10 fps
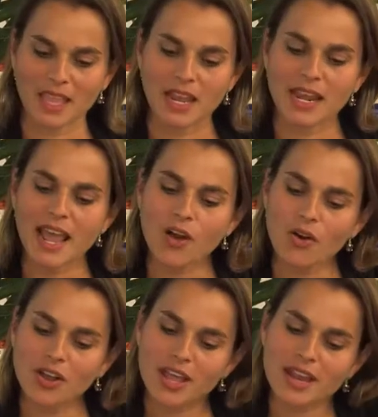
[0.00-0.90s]

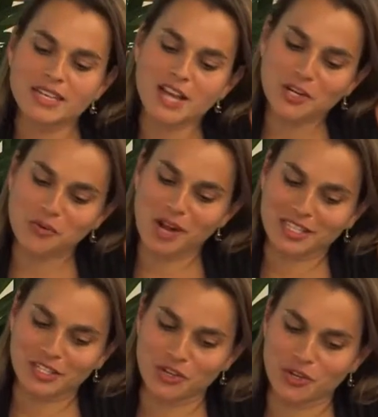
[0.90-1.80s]
Now, Dr.
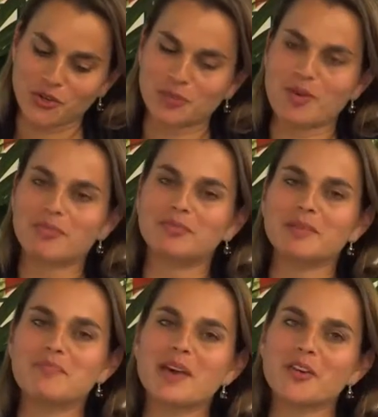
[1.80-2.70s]
Watson knows probably
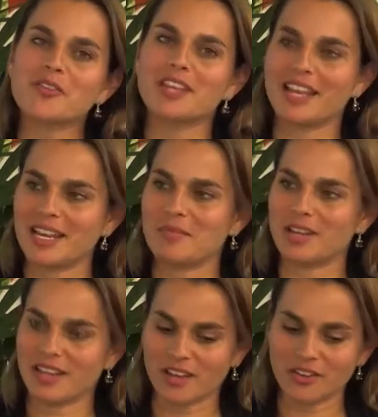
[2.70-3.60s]
better than
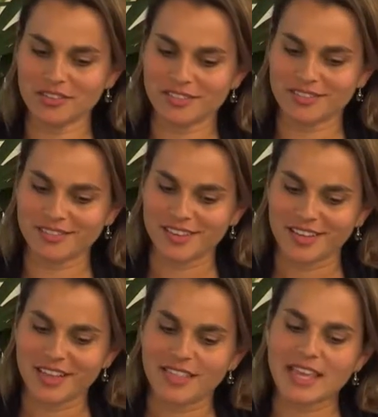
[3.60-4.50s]
anybody else
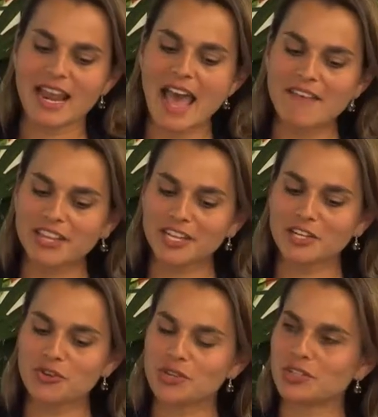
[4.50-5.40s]
that having an
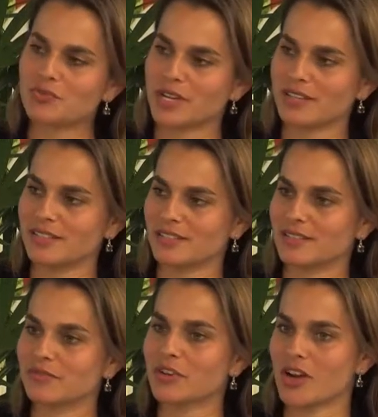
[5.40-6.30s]
increased risk
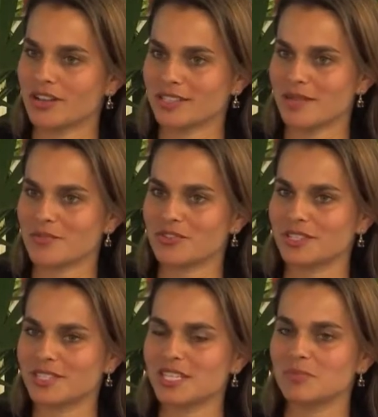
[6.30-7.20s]
for Alzheimer's
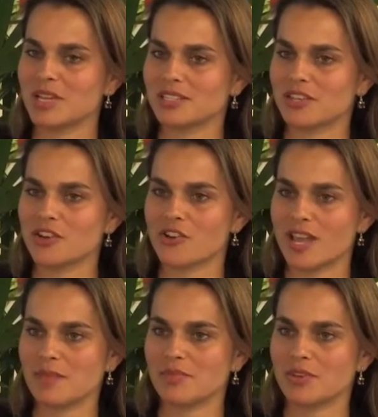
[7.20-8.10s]
disease based on your
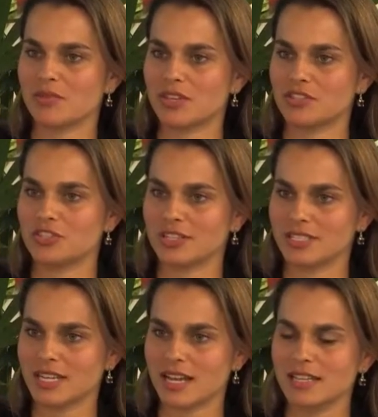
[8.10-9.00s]
APOE gene
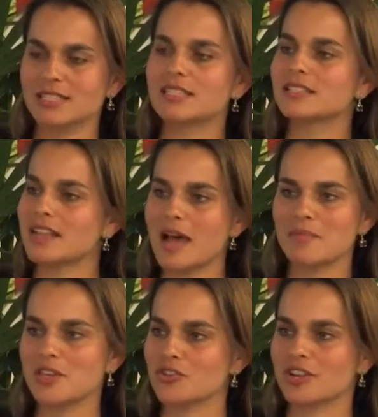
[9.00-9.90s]
status does not
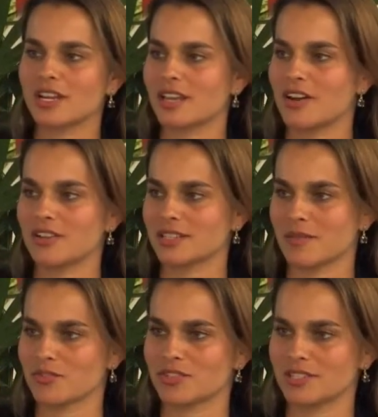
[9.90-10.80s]
mean you're going to get
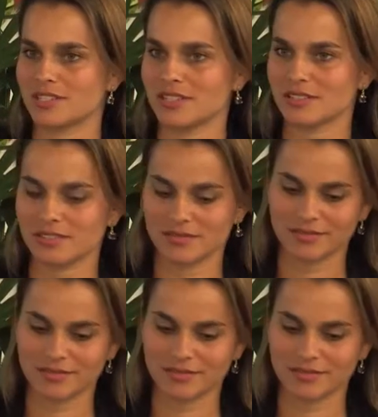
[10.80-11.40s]
Alzheimer's disease.